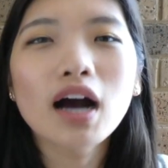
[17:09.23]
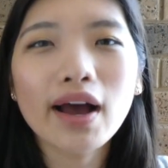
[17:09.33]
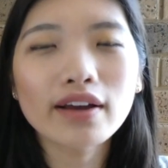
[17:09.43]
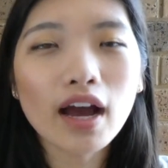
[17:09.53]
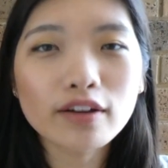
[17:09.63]

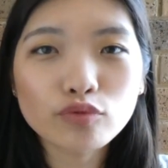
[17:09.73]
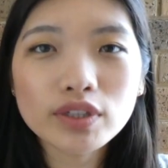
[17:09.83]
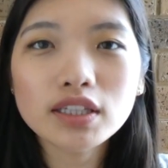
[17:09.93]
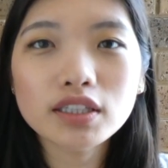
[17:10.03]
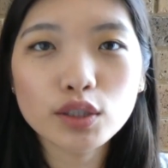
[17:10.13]
I
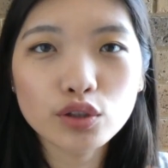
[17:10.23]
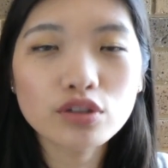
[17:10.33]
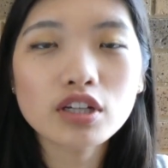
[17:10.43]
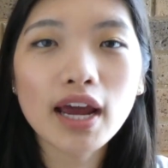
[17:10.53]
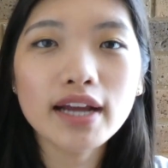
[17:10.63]
really need
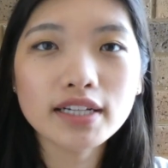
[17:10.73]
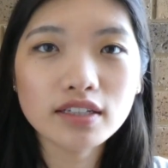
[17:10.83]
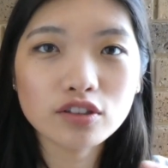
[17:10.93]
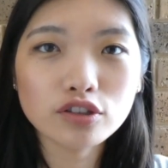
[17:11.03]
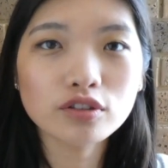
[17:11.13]
to change
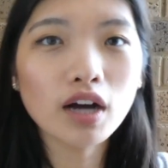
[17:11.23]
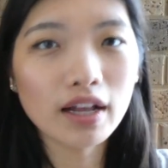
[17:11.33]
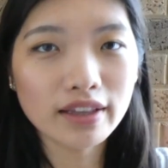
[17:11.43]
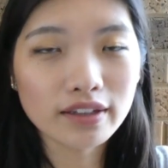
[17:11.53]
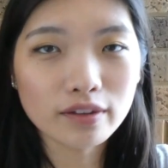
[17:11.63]
into
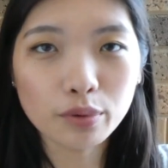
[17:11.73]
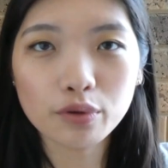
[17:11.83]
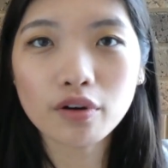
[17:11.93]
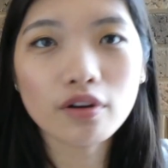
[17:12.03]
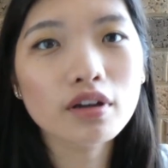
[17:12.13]
another
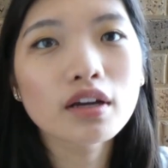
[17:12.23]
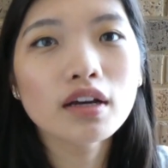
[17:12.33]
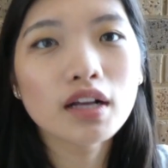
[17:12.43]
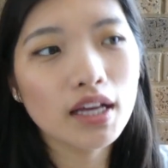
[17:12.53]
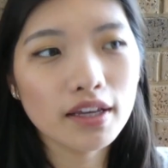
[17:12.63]
bottle
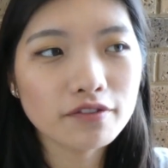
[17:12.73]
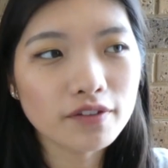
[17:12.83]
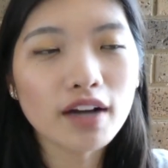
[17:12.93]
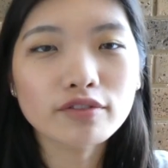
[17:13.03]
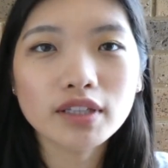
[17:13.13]

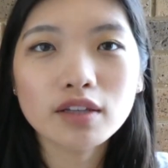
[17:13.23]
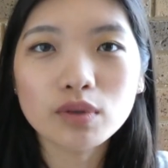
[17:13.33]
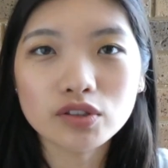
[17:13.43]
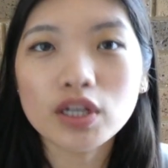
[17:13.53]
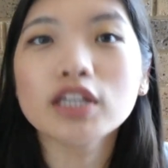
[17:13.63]
if I really
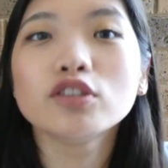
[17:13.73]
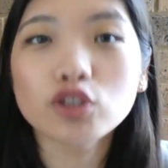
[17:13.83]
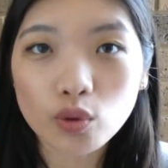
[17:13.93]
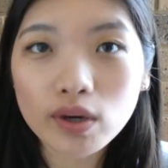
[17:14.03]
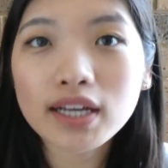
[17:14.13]
want to
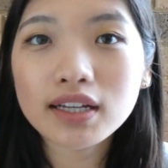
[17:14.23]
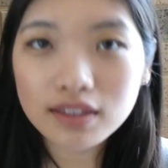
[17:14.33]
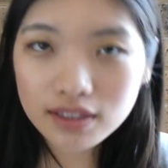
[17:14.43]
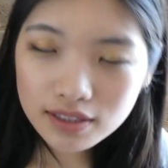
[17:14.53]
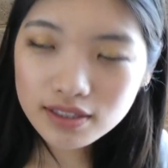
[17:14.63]

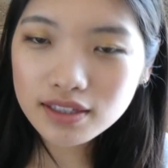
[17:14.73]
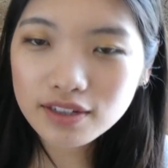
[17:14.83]
enjoy this.